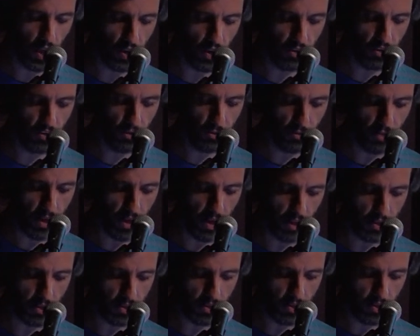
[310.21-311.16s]
out of the
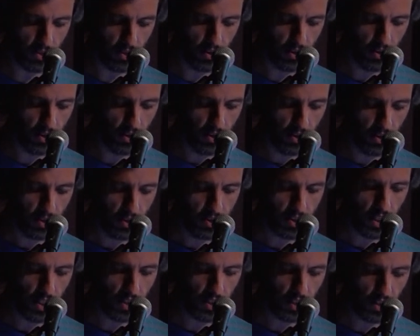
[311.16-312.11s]
past.
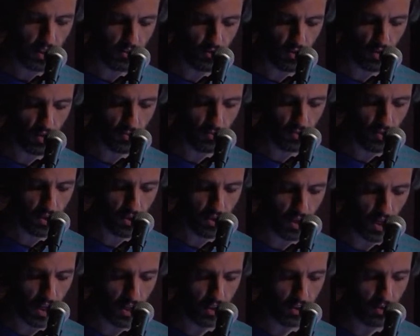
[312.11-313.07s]
Suddenly, from a
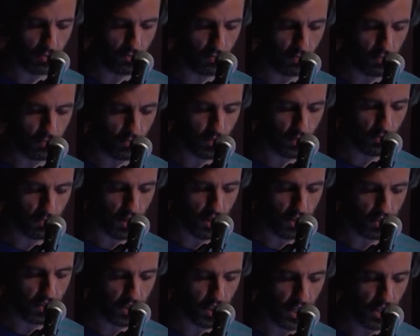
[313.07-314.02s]
darkened
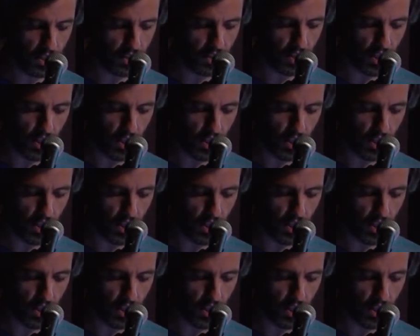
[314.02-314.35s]
space he hadn't